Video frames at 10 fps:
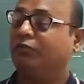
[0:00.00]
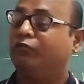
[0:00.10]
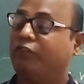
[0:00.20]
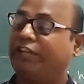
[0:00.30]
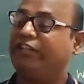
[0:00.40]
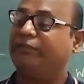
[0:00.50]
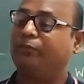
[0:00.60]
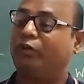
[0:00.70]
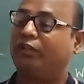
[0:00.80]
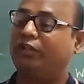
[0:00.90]
very
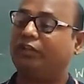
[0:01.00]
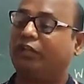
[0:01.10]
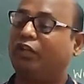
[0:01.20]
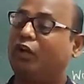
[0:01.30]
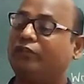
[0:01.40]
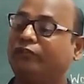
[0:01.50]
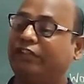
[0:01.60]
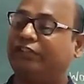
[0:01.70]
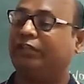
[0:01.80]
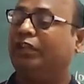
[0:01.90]
important, along with
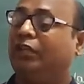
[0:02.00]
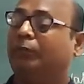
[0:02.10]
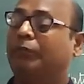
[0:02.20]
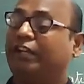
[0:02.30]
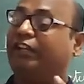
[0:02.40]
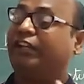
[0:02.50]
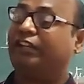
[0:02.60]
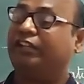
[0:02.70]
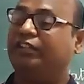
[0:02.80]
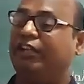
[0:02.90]

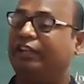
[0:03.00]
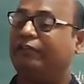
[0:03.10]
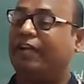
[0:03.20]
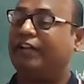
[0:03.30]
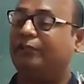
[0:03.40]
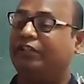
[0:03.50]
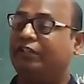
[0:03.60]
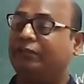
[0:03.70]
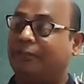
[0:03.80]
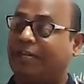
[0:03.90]
maintaining the
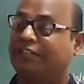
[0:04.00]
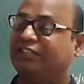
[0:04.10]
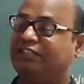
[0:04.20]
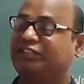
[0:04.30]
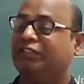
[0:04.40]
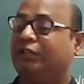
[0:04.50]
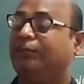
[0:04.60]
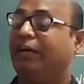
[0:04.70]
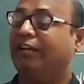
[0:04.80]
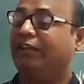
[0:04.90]
environmental balance by